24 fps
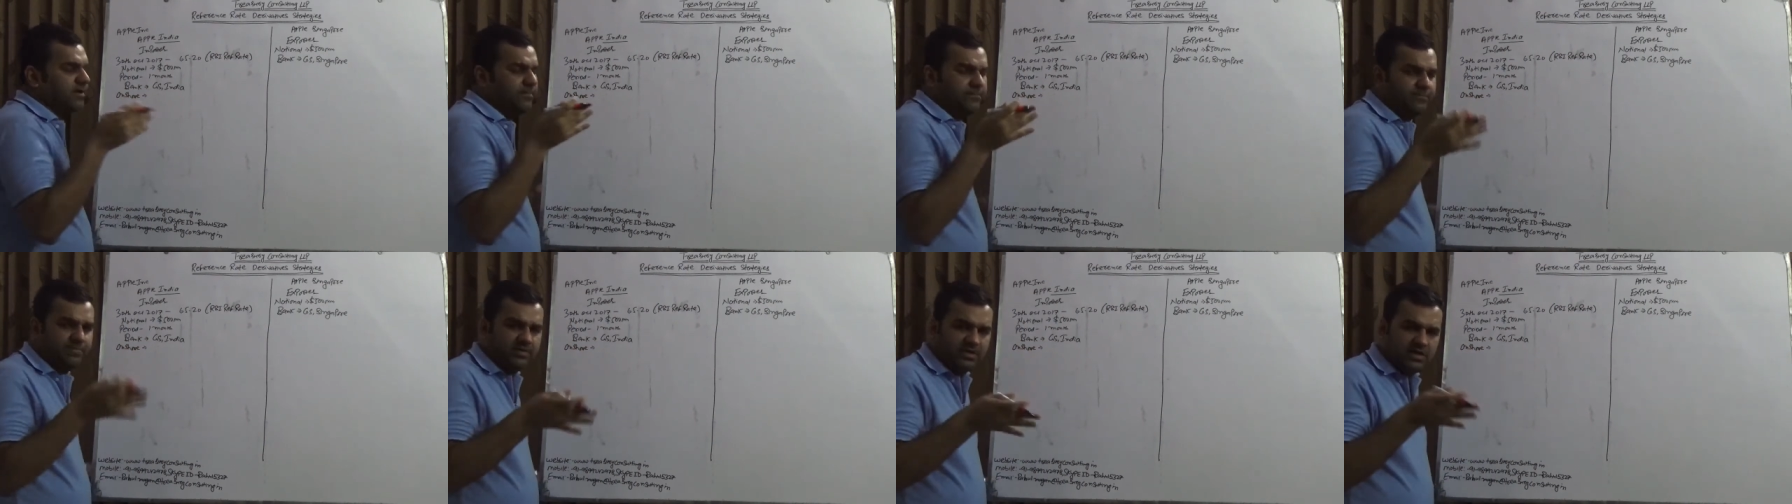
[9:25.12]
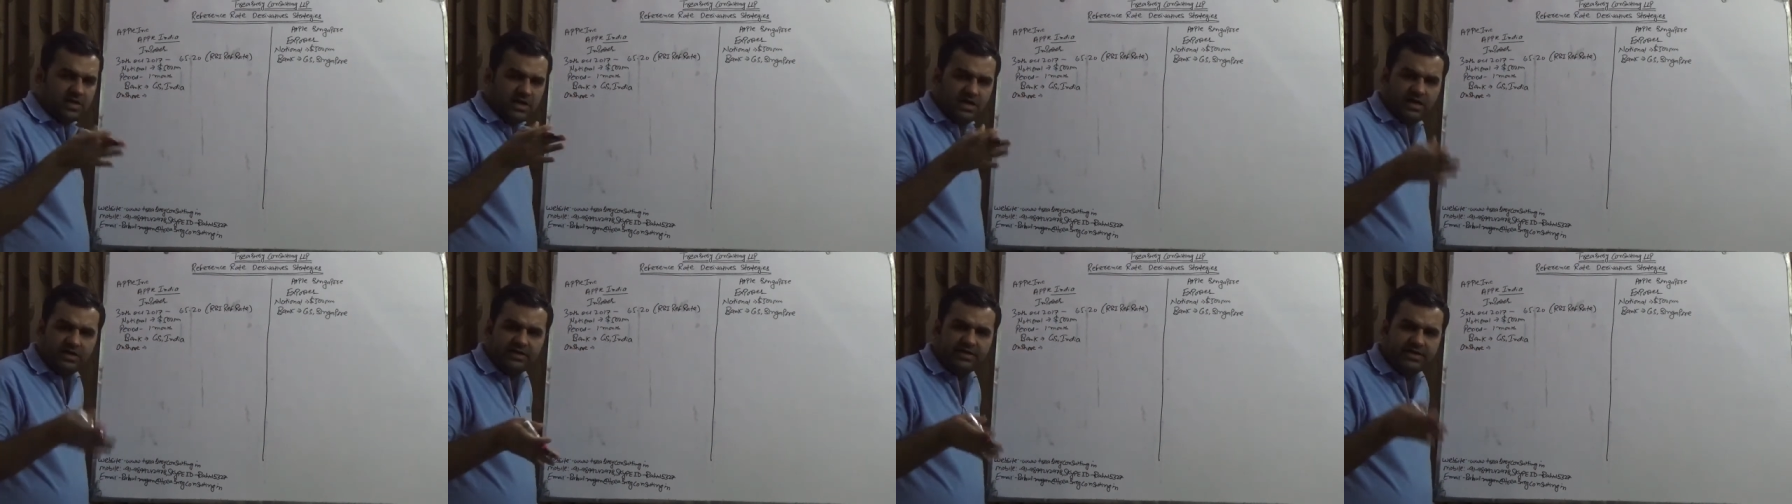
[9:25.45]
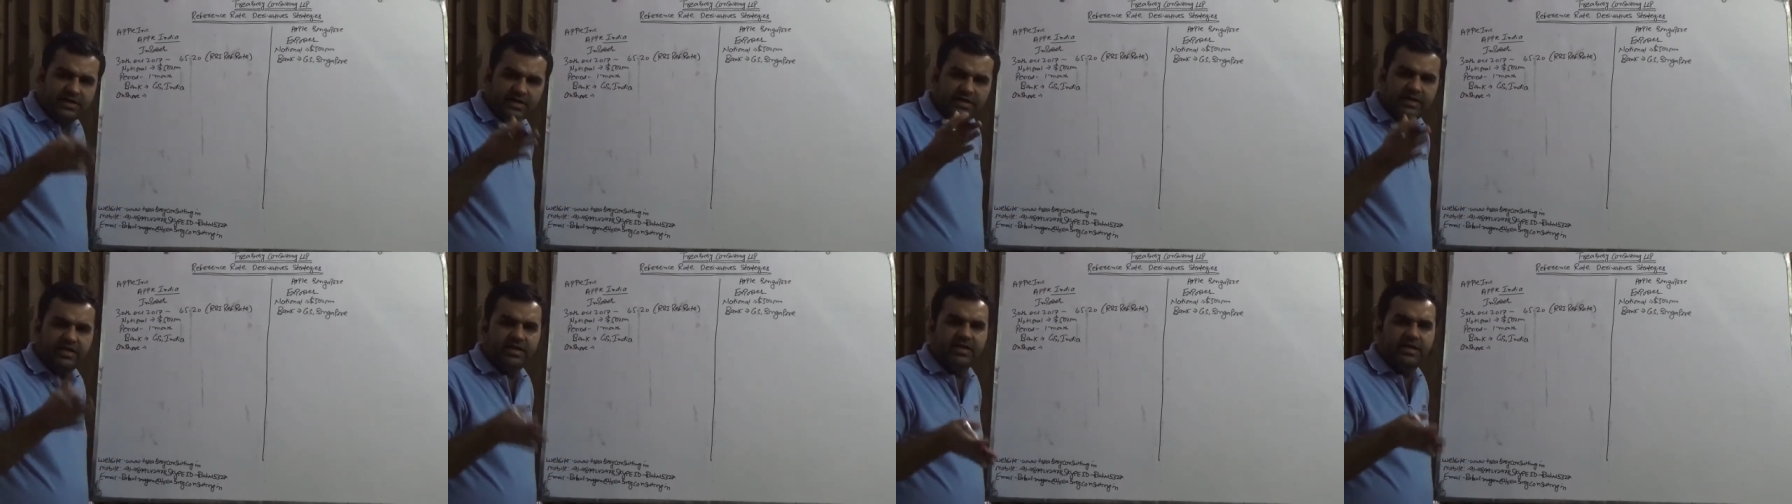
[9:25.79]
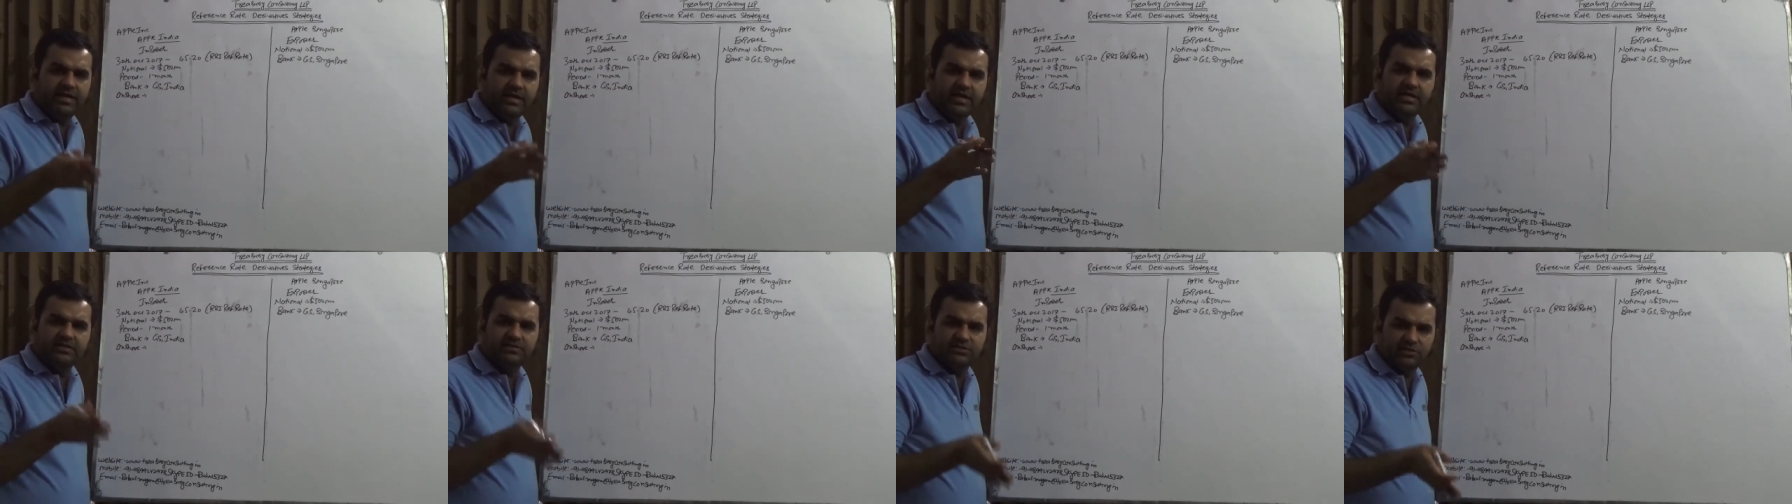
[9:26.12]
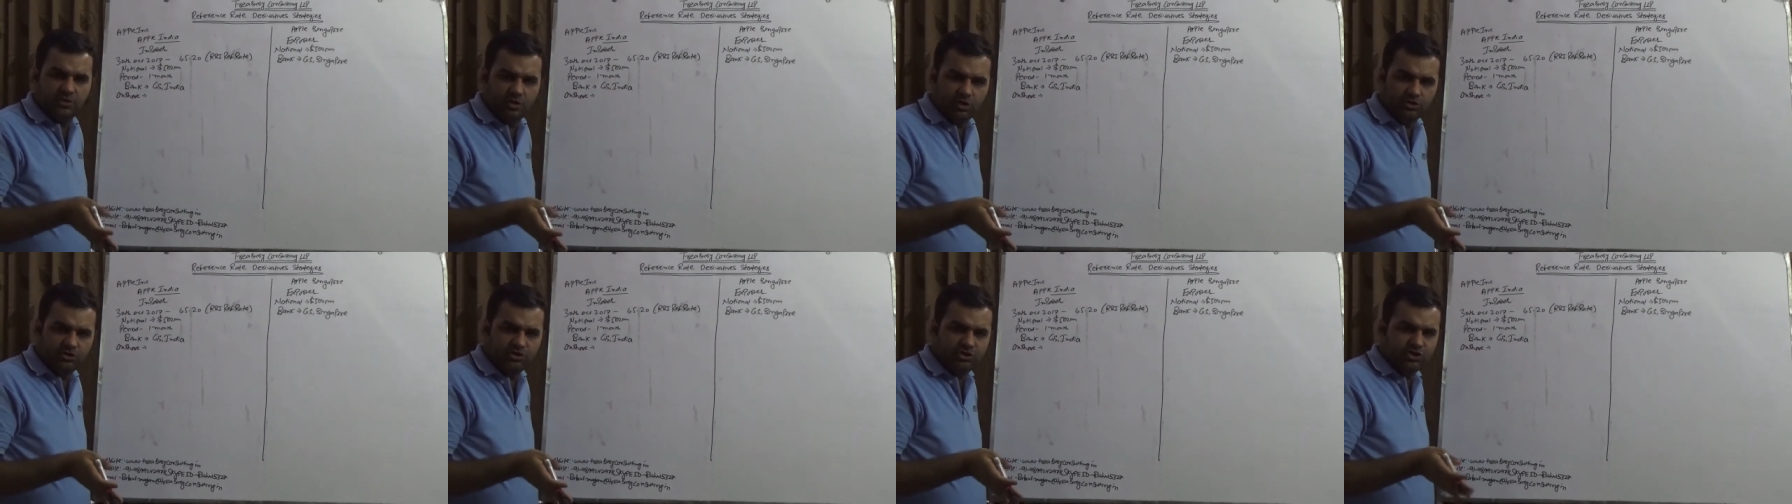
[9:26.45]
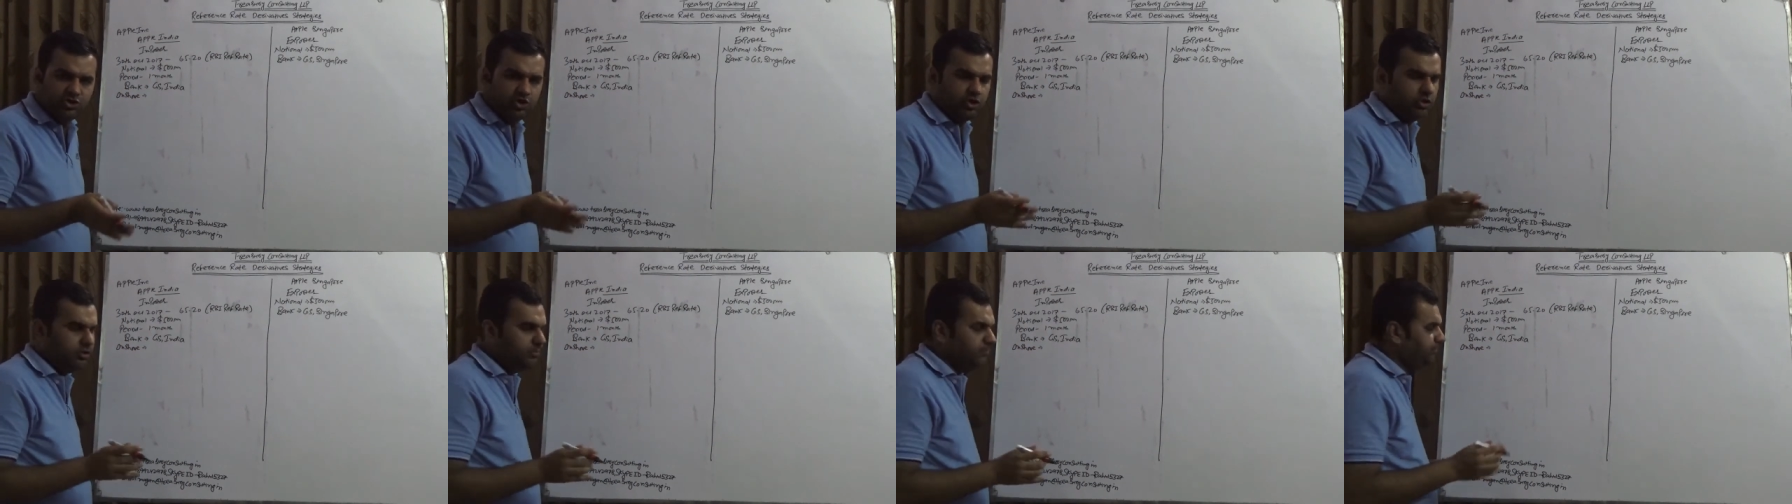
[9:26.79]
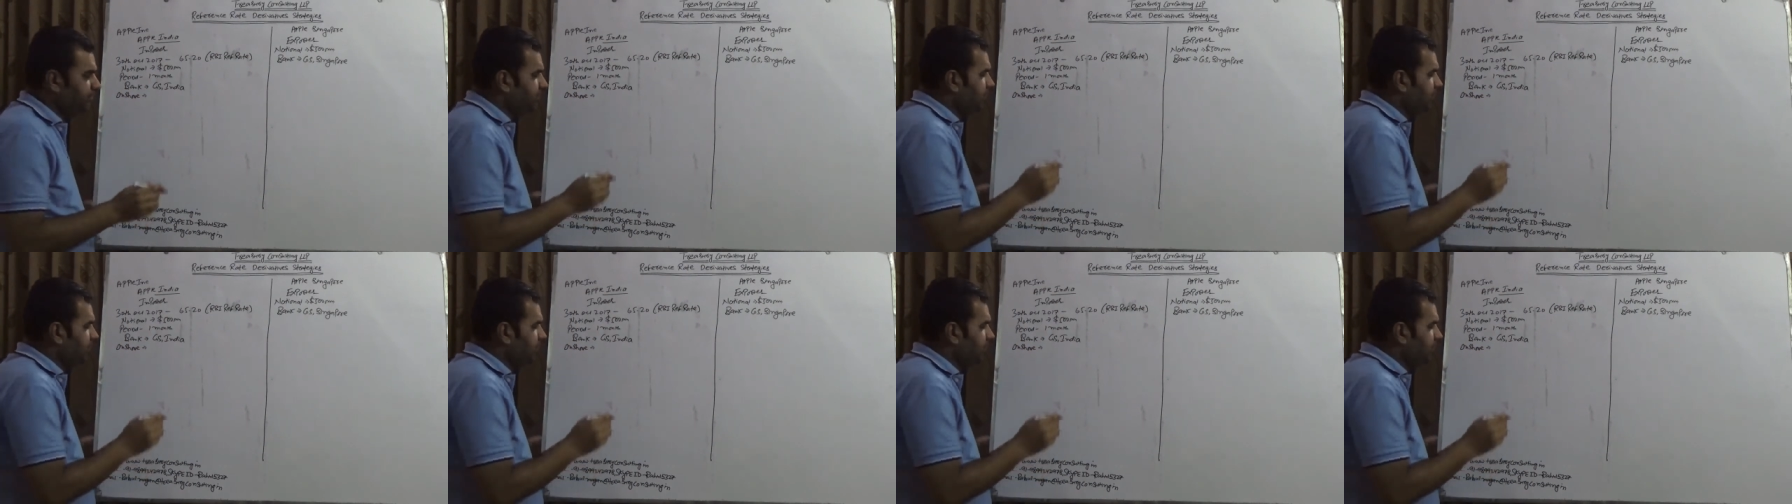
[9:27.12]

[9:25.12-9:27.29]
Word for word: uh, treating India as an onshore,